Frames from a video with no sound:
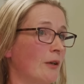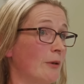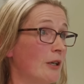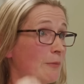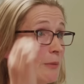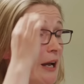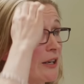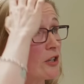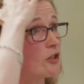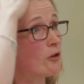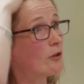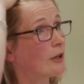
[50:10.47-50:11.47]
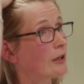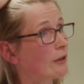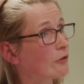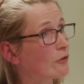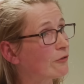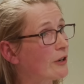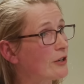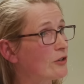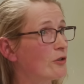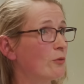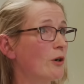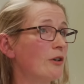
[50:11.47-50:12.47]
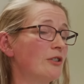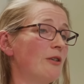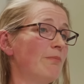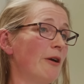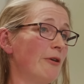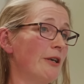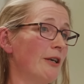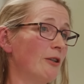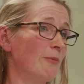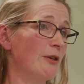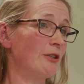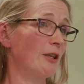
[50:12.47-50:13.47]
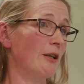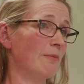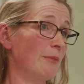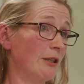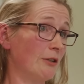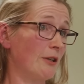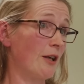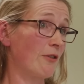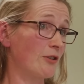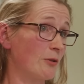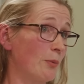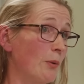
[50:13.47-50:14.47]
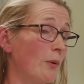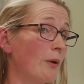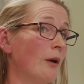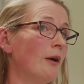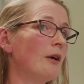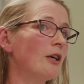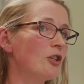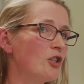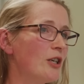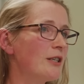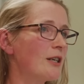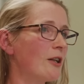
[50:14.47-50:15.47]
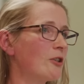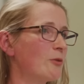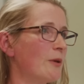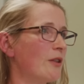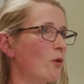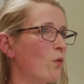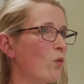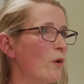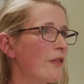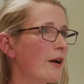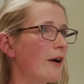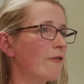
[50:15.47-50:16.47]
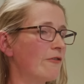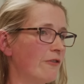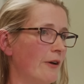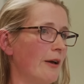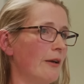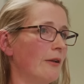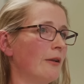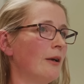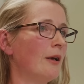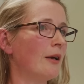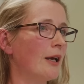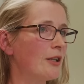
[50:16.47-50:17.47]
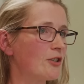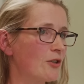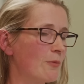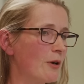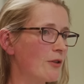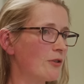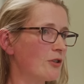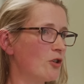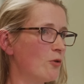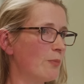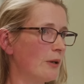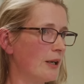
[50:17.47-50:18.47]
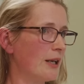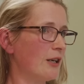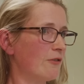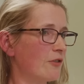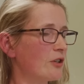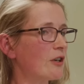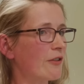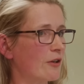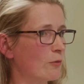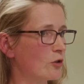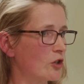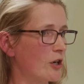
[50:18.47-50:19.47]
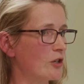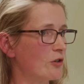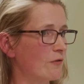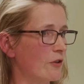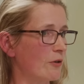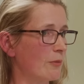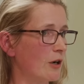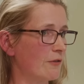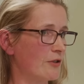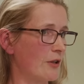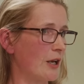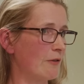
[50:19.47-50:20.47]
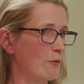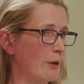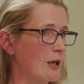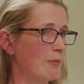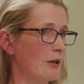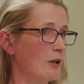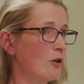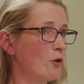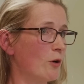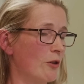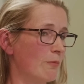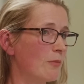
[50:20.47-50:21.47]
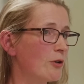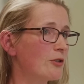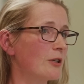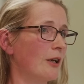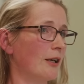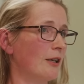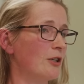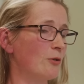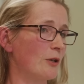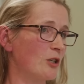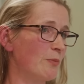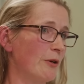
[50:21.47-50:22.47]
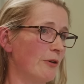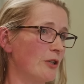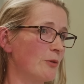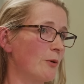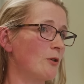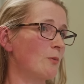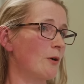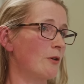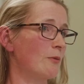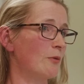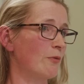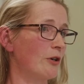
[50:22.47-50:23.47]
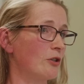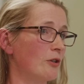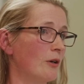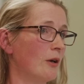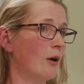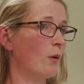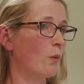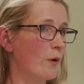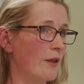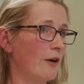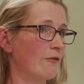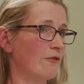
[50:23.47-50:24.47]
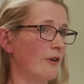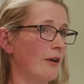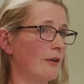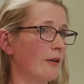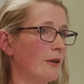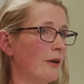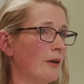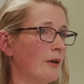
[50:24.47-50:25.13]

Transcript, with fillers: I mean, uh, anecdotally, I've got a friend who works in perinatal mental mental health support, and she tells me that without fail, it's the mothers who believe that nothing will change for them after they have a baby who are the most likely to experience postpartum depression without fail